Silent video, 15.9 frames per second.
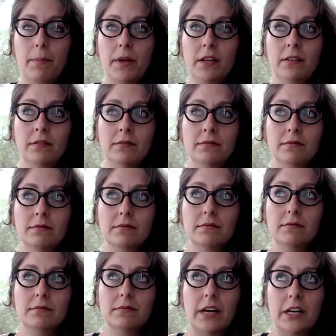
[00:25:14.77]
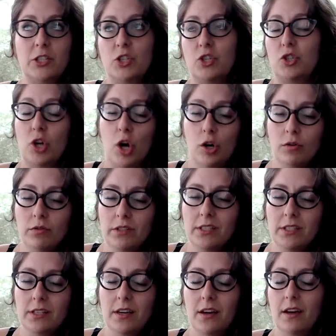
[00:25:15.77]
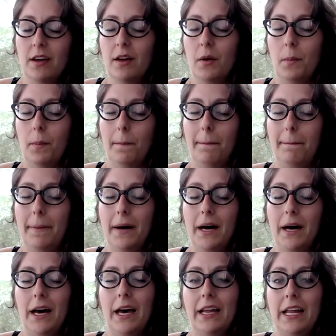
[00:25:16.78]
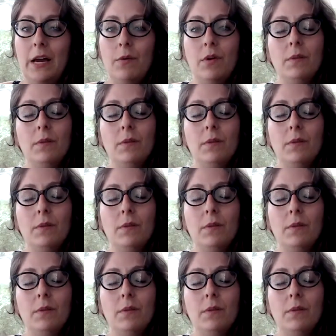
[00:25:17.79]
I don't expect that to happen. I just don't.